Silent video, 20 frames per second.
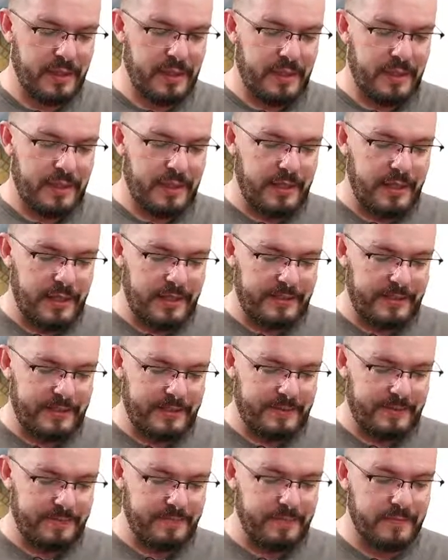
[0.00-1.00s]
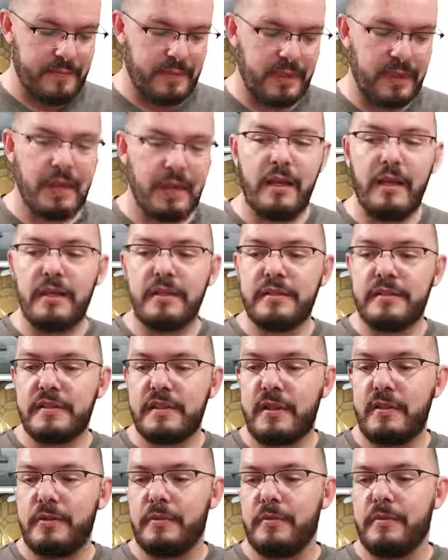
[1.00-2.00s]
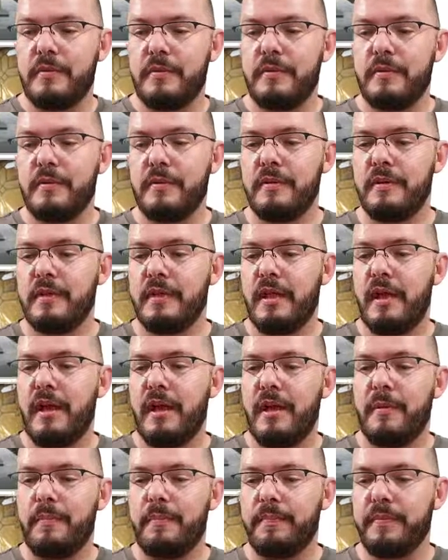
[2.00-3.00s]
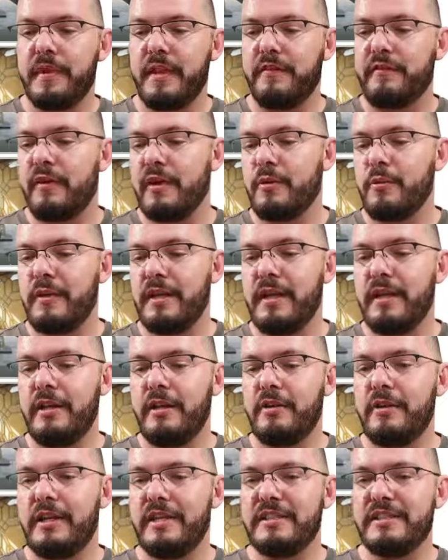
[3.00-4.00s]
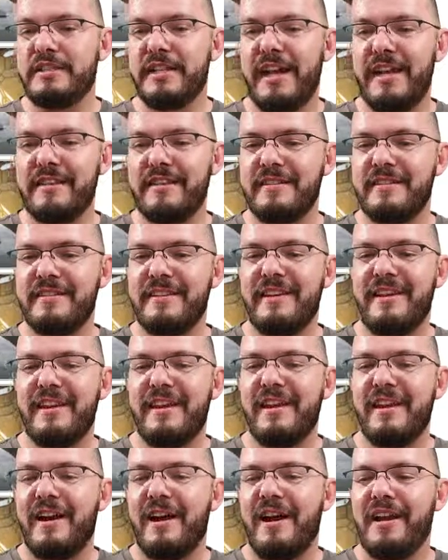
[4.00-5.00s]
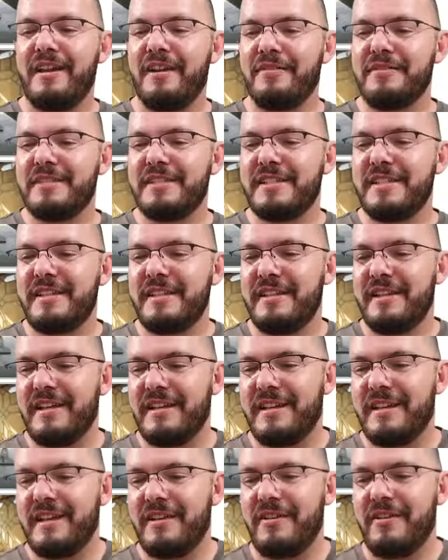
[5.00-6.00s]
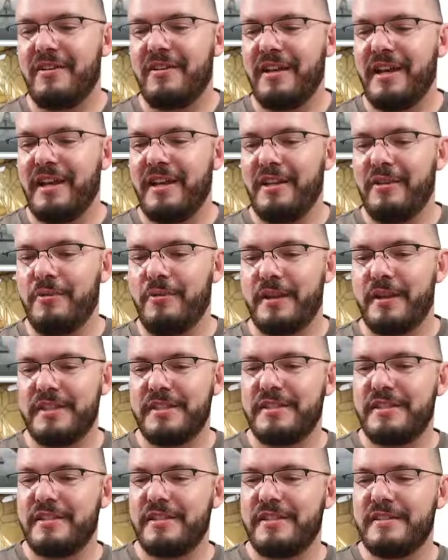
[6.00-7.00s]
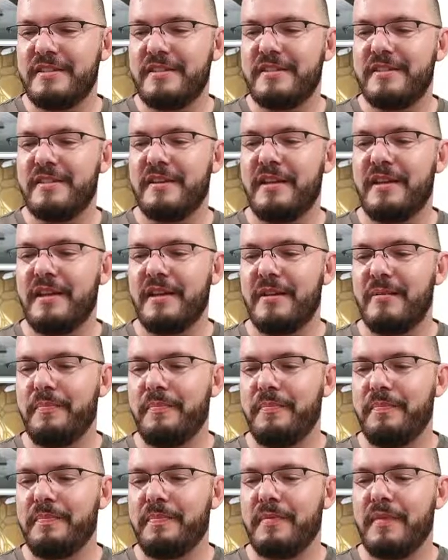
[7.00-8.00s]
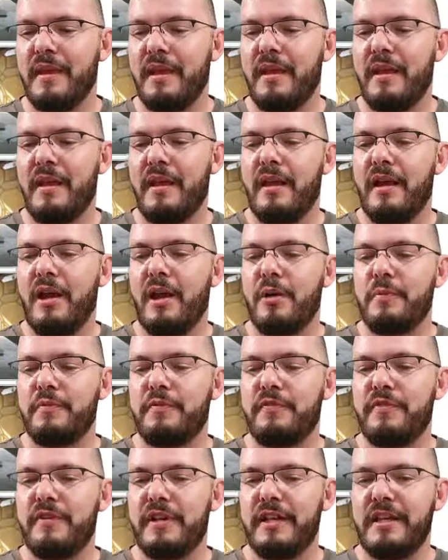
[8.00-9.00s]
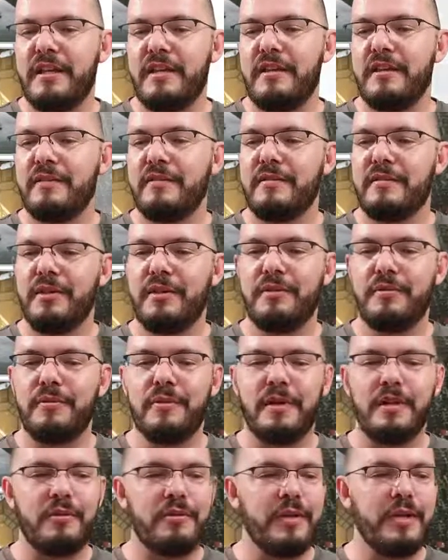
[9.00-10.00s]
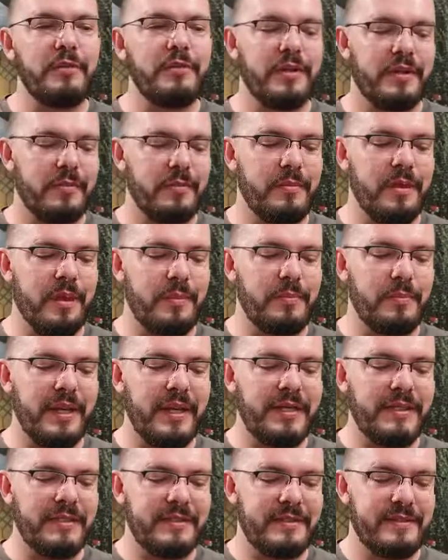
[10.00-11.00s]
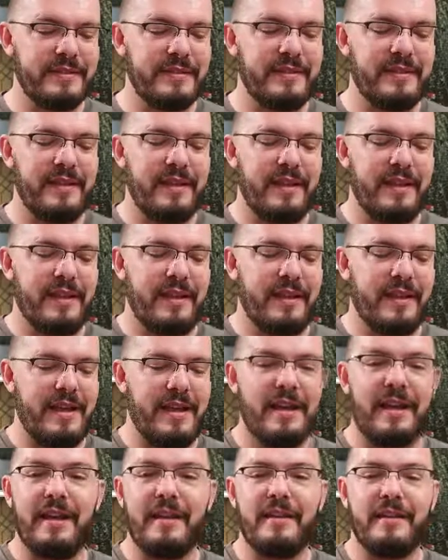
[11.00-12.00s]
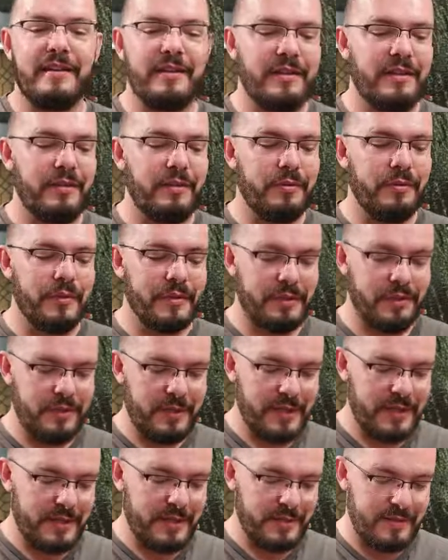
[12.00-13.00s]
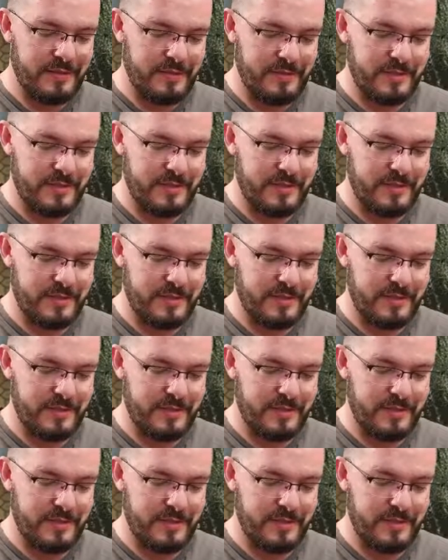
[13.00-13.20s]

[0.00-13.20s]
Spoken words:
Yes. So if I quickly look at chat, I don't see that there are any questions. Hopefully you agree with my picks and you enjoyed it.